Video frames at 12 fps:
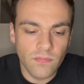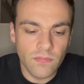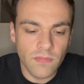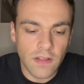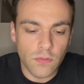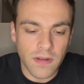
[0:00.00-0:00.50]

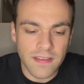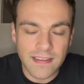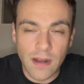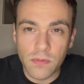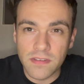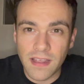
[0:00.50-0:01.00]
That's what it
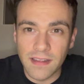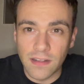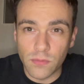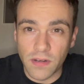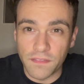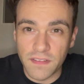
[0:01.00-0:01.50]
sounds like, that's
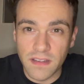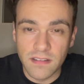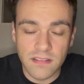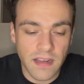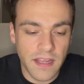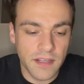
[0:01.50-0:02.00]
what it
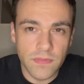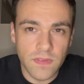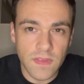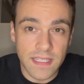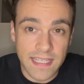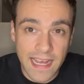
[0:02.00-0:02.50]
feels like.
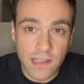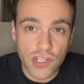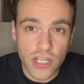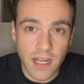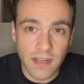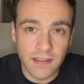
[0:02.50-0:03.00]
The
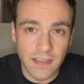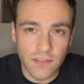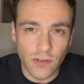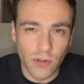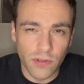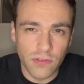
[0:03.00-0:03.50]
texture is
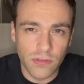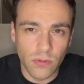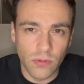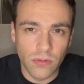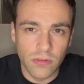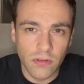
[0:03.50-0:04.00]

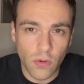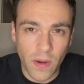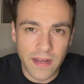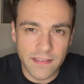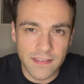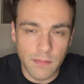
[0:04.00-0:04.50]
also
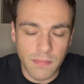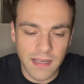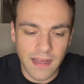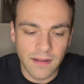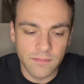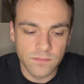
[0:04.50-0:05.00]
quite
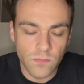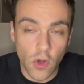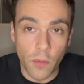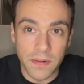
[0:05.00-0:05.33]
similar up